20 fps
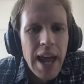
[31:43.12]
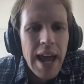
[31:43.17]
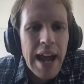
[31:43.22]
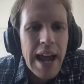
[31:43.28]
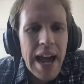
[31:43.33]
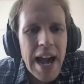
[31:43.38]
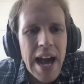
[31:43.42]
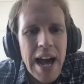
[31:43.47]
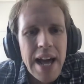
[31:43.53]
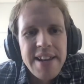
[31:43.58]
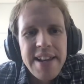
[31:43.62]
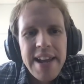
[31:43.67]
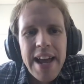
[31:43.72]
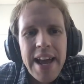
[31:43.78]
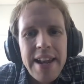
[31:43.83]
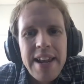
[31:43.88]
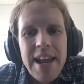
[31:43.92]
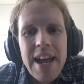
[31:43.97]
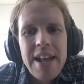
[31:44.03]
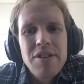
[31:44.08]

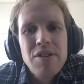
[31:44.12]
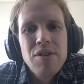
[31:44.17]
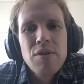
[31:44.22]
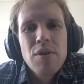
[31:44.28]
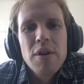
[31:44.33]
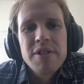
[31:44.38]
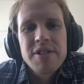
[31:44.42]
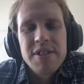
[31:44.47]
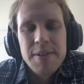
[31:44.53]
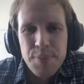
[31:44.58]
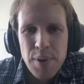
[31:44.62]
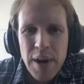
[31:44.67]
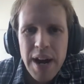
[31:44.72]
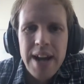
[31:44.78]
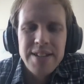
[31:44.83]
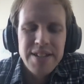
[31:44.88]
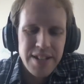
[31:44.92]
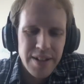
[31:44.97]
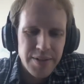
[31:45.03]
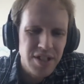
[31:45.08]
And to our
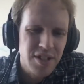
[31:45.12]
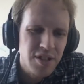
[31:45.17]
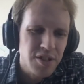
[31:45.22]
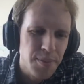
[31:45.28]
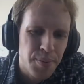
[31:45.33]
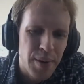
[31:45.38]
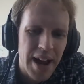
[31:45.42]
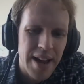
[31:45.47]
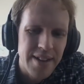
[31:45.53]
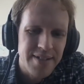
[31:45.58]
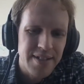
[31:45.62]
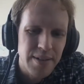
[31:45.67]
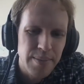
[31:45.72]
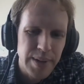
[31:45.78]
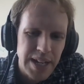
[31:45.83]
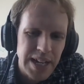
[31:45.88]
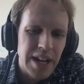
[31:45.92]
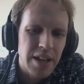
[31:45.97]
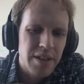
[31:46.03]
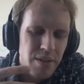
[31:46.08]
surprise, this is a surprise to
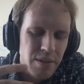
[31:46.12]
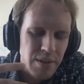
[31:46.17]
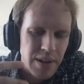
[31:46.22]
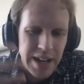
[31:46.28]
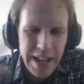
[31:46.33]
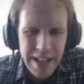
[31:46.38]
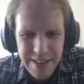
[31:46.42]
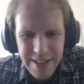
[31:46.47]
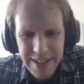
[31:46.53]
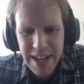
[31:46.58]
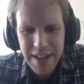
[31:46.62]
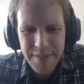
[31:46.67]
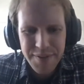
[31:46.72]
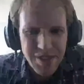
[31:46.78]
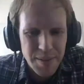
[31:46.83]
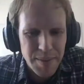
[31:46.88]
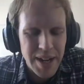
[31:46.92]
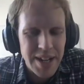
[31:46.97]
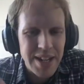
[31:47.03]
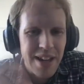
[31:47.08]
me, although I think I have
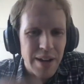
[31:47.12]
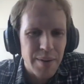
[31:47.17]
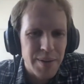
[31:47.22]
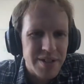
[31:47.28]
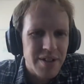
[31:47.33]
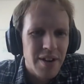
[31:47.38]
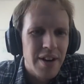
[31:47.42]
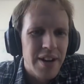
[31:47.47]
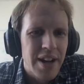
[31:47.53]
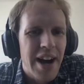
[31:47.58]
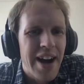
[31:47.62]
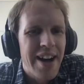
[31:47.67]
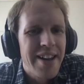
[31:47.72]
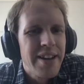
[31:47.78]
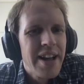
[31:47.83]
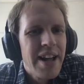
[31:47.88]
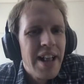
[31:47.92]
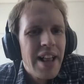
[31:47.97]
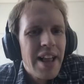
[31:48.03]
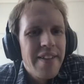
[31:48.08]
some idea what's going
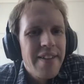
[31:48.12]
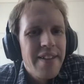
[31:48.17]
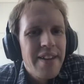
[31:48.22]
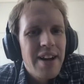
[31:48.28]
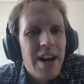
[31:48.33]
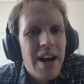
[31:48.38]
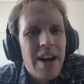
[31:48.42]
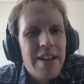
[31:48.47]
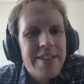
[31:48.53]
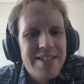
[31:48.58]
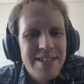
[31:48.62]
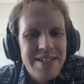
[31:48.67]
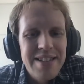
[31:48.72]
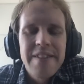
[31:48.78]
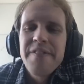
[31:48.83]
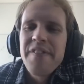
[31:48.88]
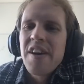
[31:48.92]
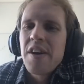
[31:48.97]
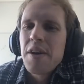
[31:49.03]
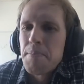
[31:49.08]
on. This is a
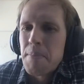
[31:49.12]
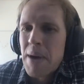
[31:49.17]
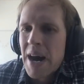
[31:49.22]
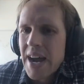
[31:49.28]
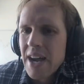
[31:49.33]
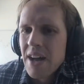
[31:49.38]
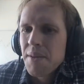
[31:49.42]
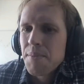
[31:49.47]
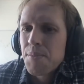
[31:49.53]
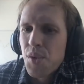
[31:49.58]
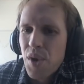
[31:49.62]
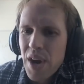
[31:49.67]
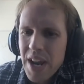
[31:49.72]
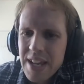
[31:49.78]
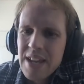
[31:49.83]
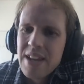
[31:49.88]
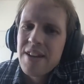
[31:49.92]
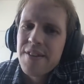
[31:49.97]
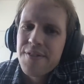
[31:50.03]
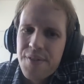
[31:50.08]
very mild
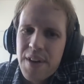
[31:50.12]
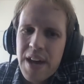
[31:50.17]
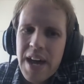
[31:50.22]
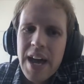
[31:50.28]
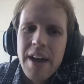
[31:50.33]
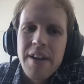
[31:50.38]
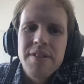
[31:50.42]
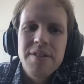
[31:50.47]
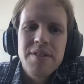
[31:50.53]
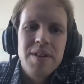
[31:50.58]
breaking effect.